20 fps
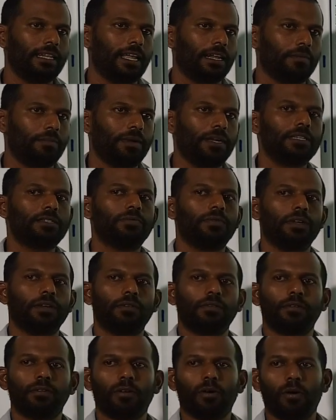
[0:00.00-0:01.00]
that means we
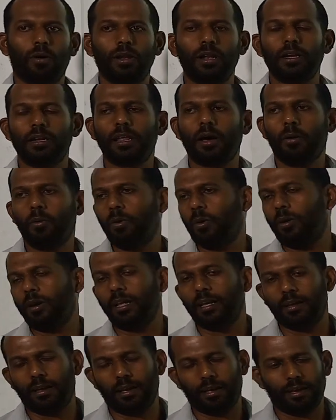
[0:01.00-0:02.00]
call it
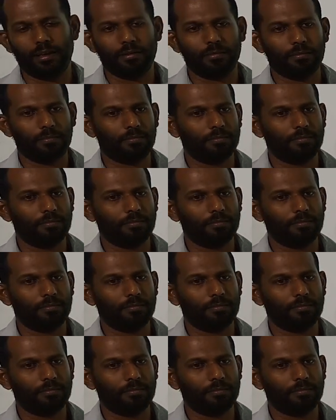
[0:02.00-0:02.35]
download.